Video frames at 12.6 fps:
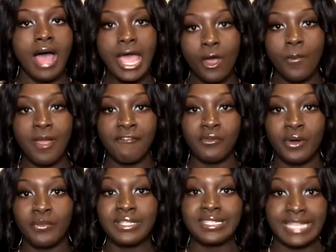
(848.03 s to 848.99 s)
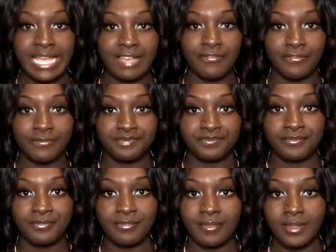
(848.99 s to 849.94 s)
I hope everyone was safe
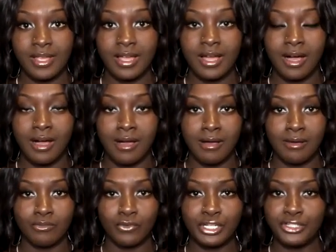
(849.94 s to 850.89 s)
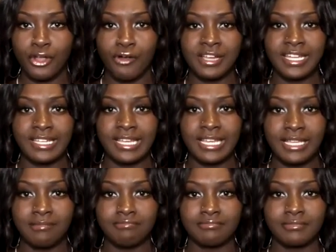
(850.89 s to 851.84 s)
um, when Dorian
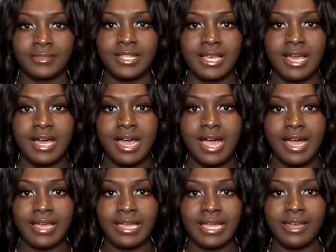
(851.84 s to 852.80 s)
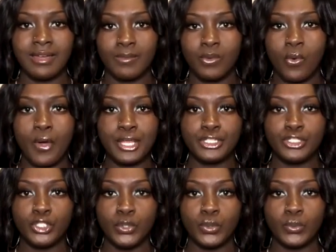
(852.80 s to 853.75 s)
hit I ended up going
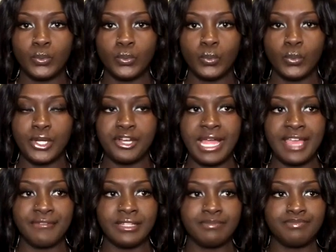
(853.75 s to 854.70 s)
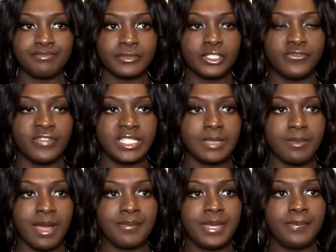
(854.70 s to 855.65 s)
to Winter Haven to visit
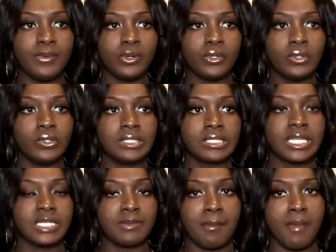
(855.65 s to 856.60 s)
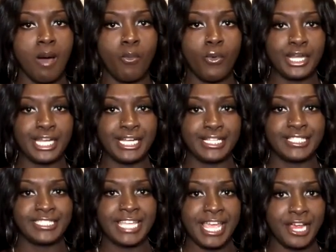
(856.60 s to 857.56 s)
my peoples because my mom wanted
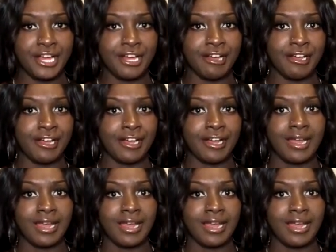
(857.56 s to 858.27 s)
us there